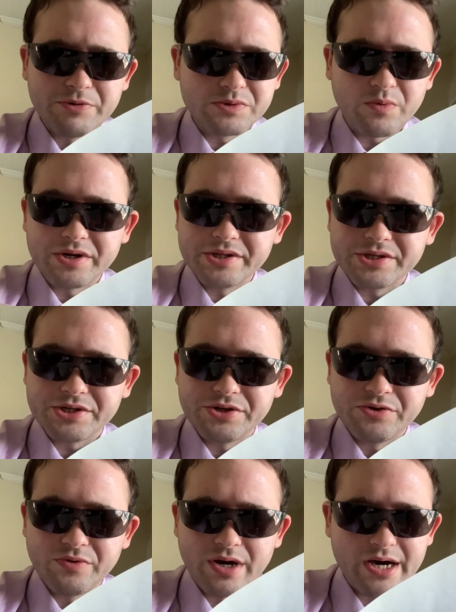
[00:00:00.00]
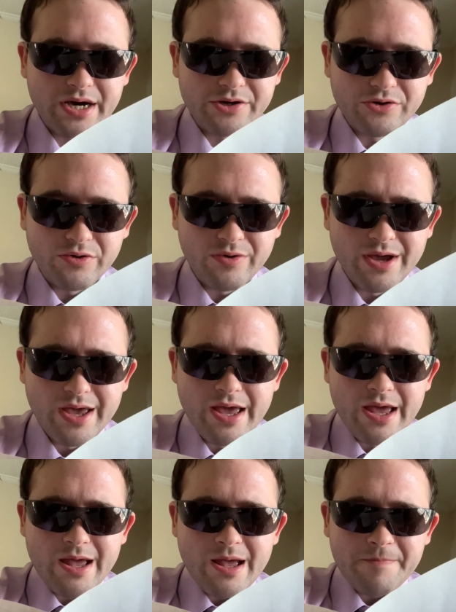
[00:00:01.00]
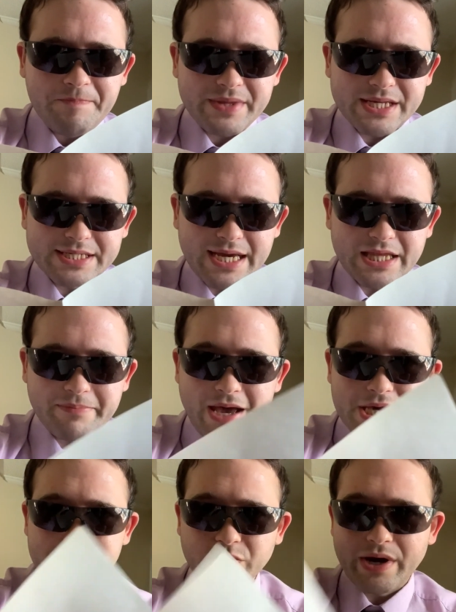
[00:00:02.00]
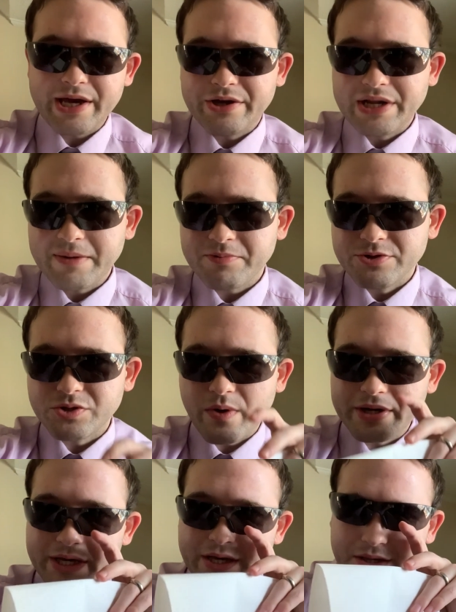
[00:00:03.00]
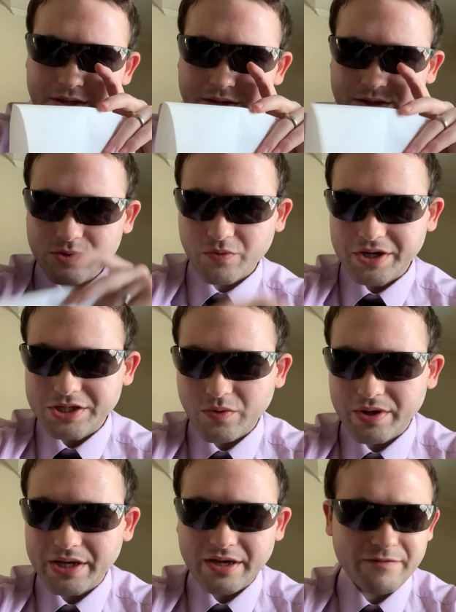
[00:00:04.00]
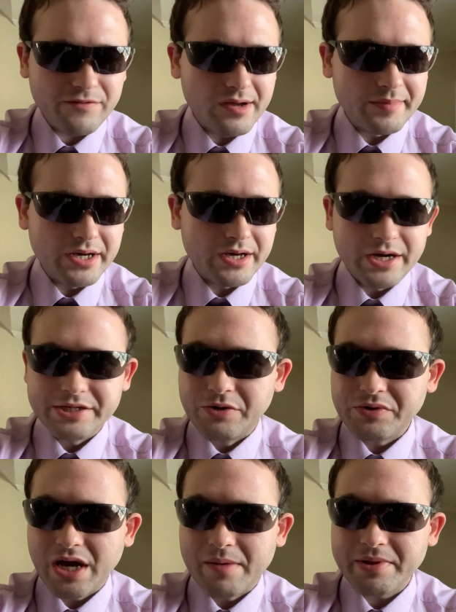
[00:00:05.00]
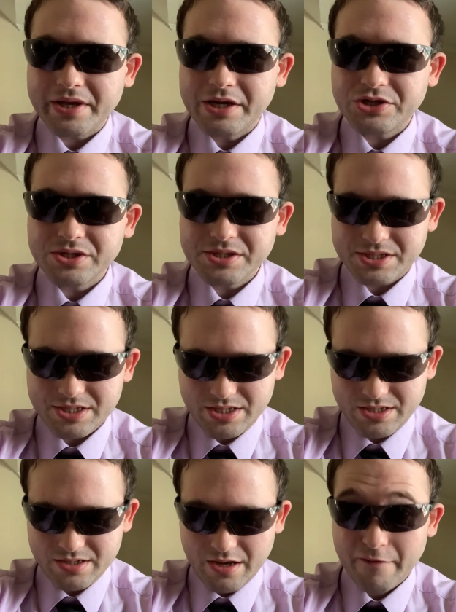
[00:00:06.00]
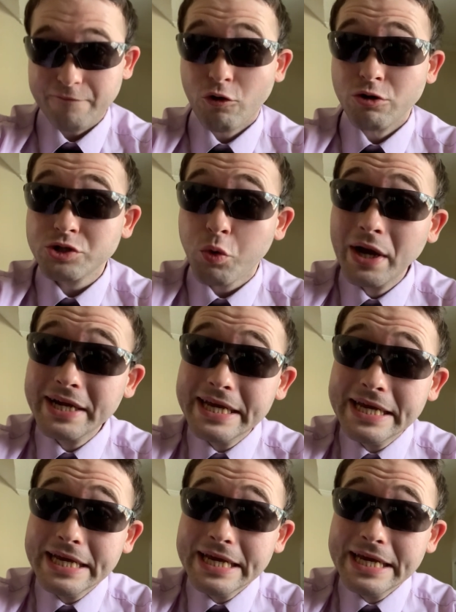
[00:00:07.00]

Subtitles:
it was one of the two, who sadly passed away on April 20th, 2020 from unknown complications. 420!